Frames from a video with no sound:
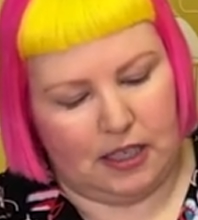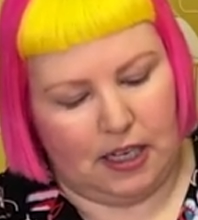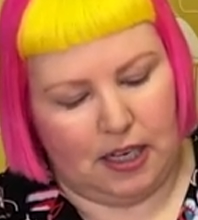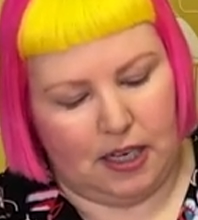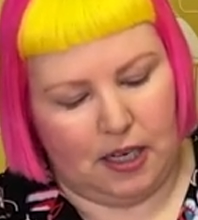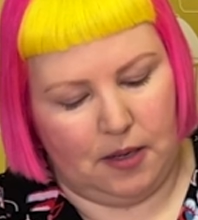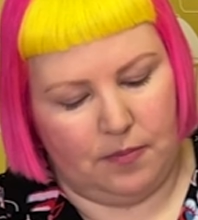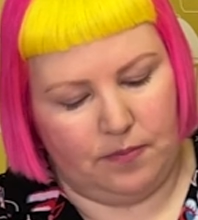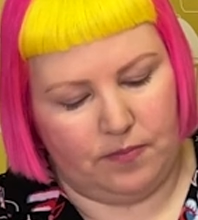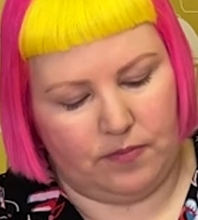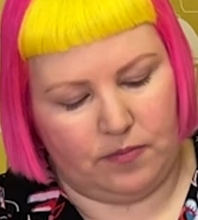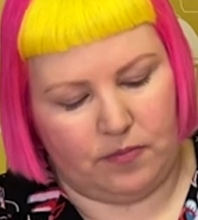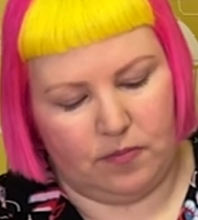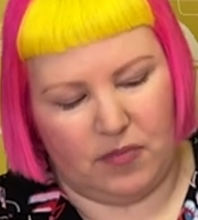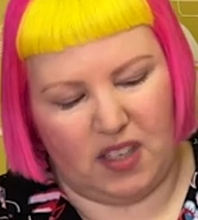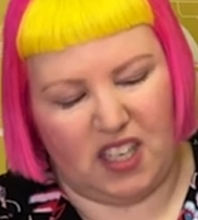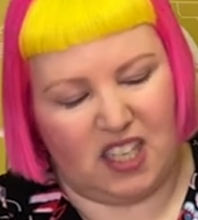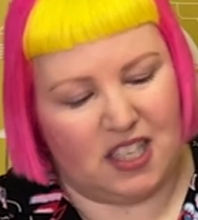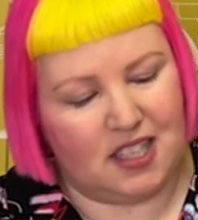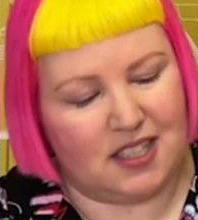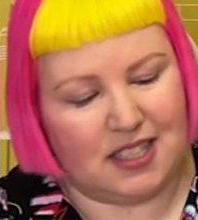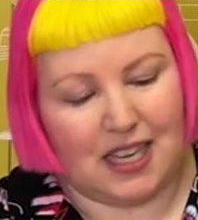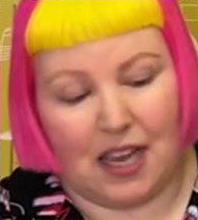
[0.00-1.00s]
Um, but
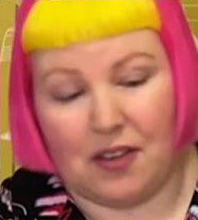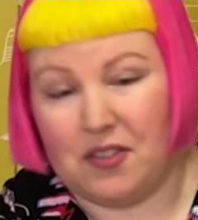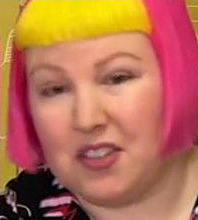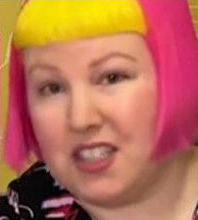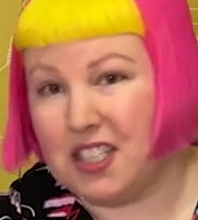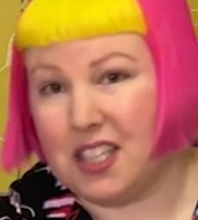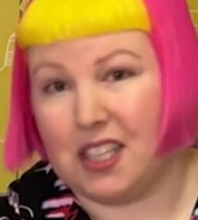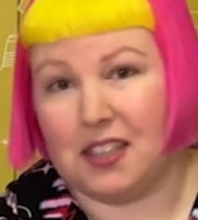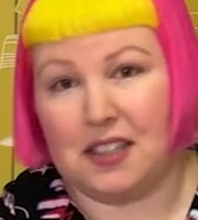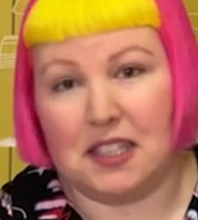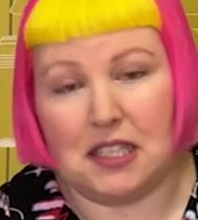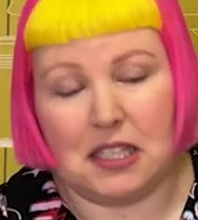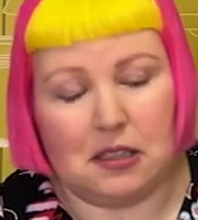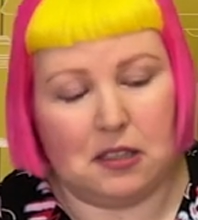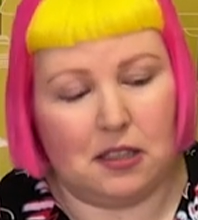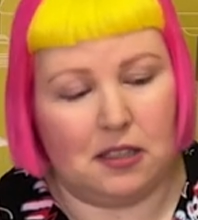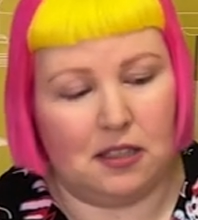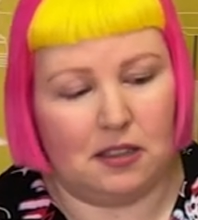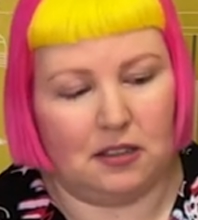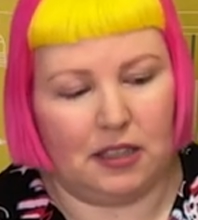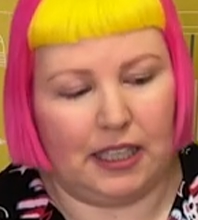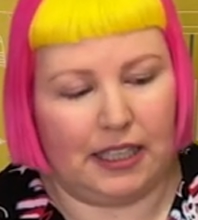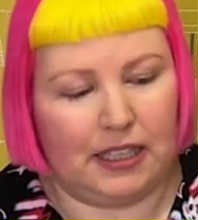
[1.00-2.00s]
I just haven't done this,
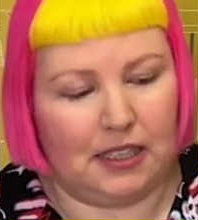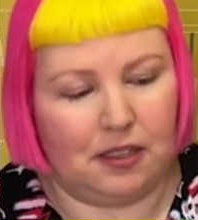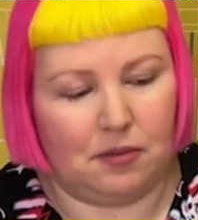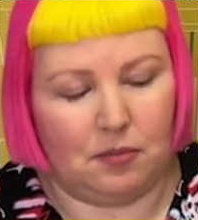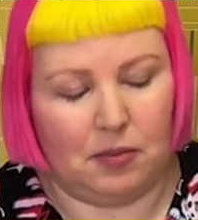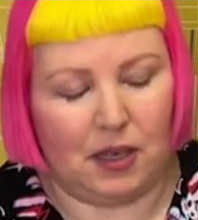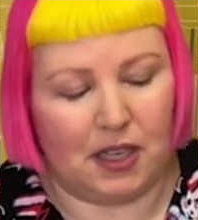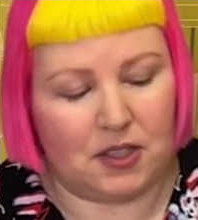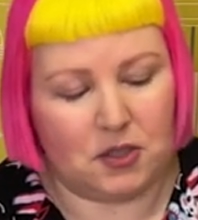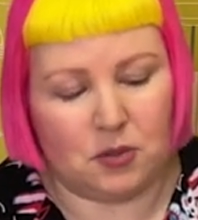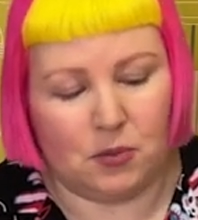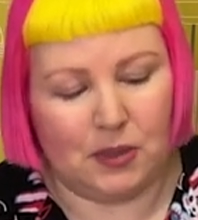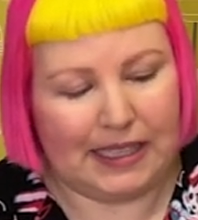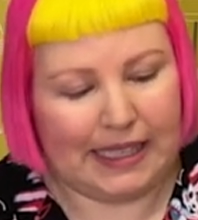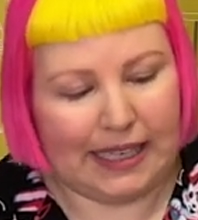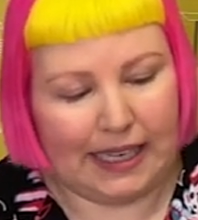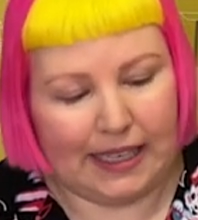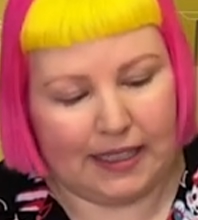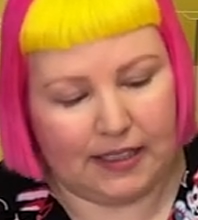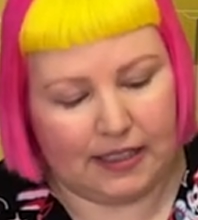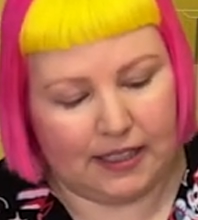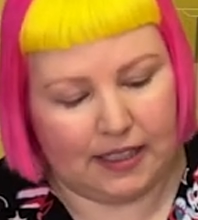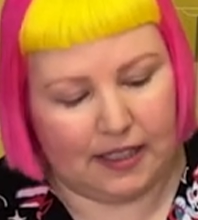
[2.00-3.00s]
like, puzzle
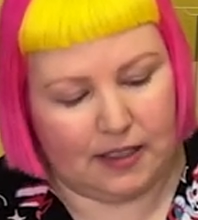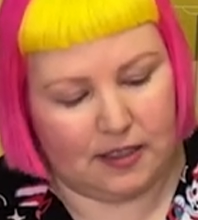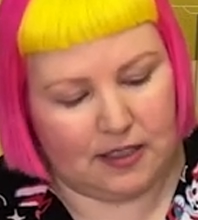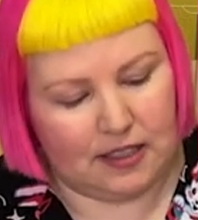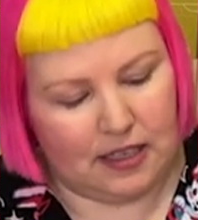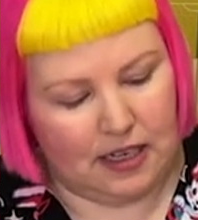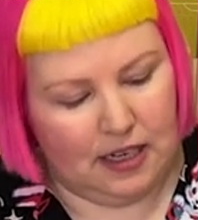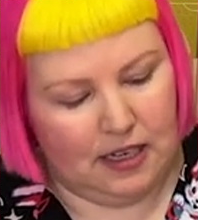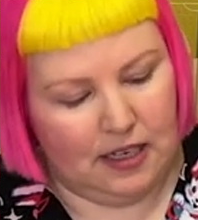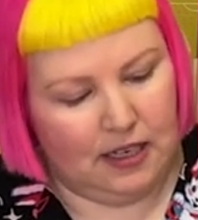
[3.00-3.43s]
again, and